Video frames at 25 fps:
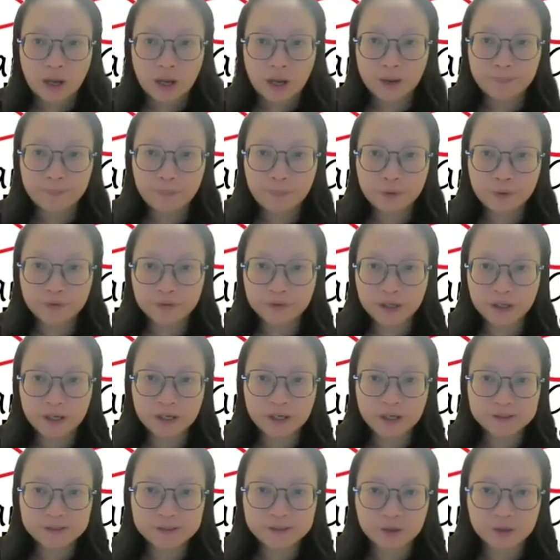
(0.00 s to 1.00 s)
I put
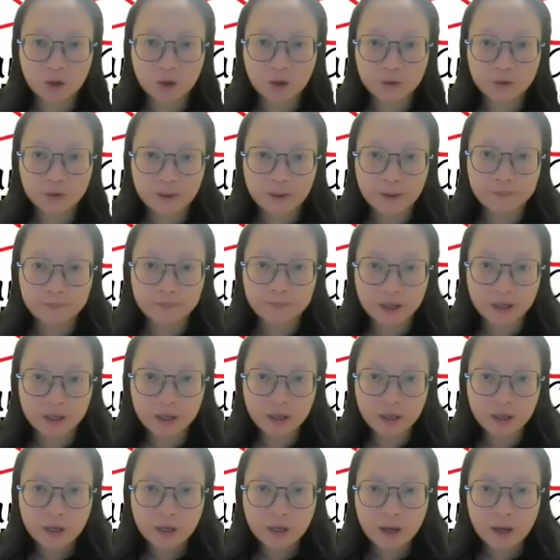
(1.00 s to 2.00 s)
this, okay,
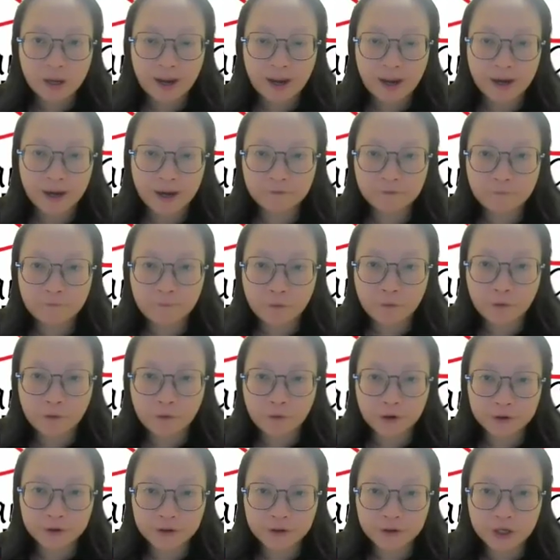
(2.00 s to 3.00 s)
P. And
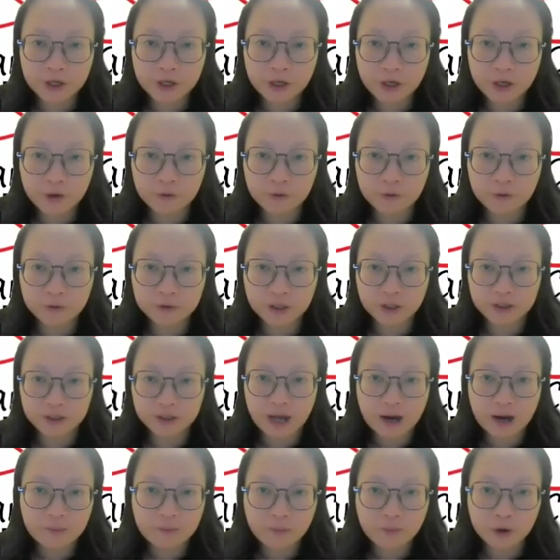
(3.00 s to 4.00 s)
for Q, the
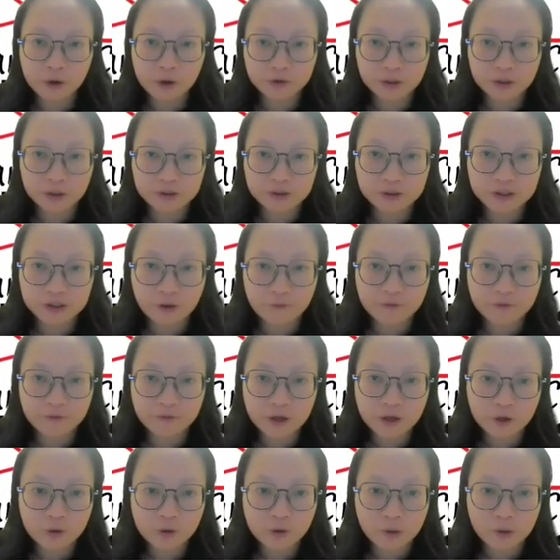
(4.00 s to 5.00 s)
Young modulus of
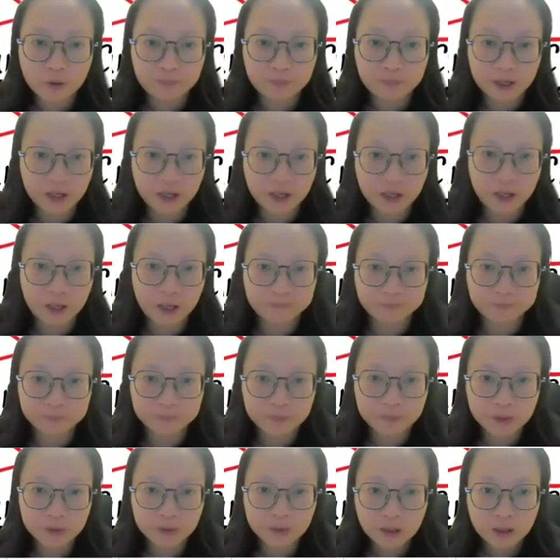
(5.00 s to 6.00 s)
Q would be,
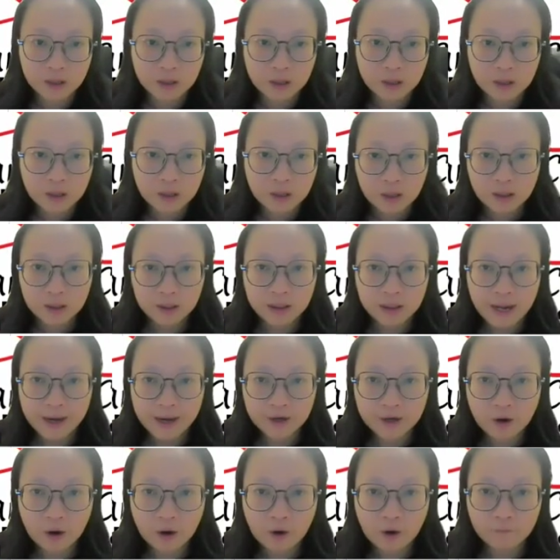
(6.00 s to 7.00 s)

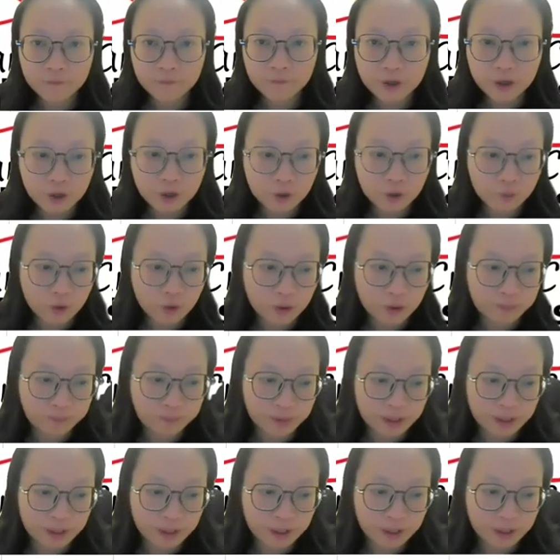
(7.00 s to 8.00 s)
length of Q would
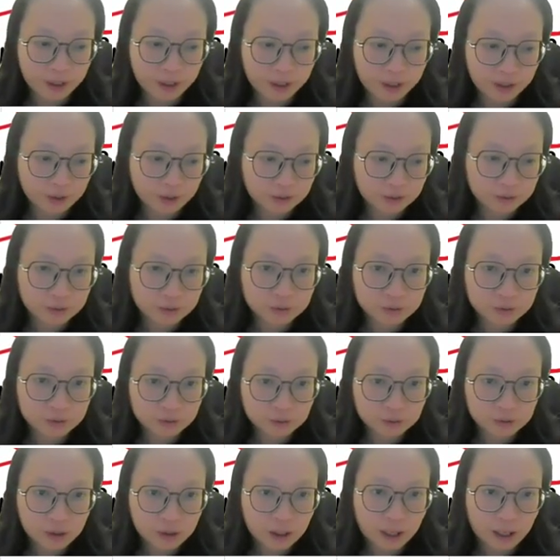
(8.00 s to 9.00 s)
be
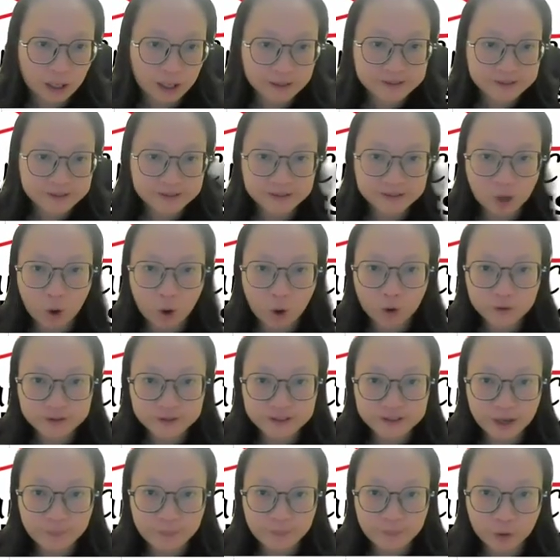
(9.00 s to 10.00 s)
or
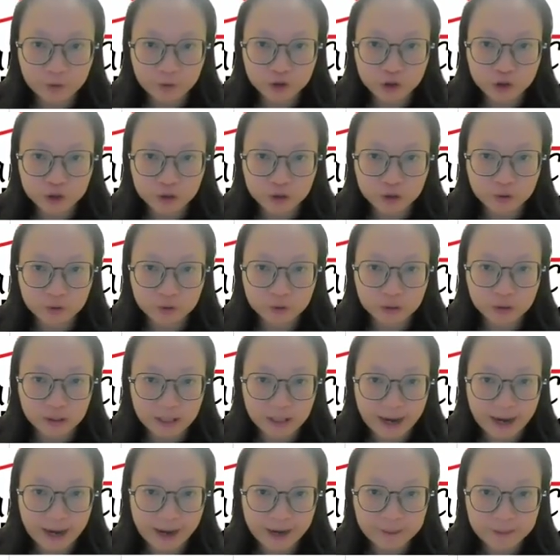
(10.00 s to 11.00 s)
same original
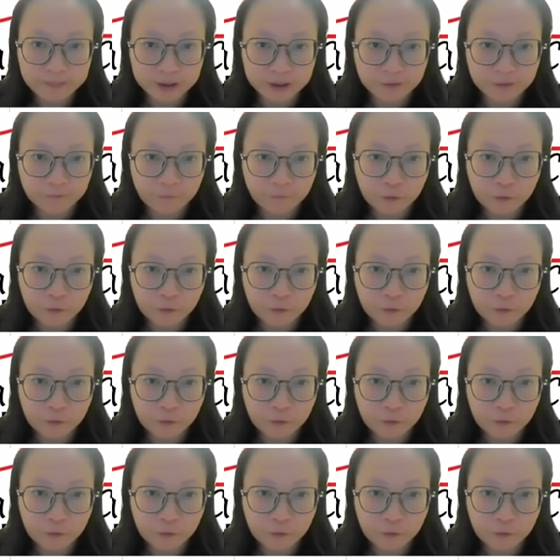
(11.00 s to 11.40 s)
length, but the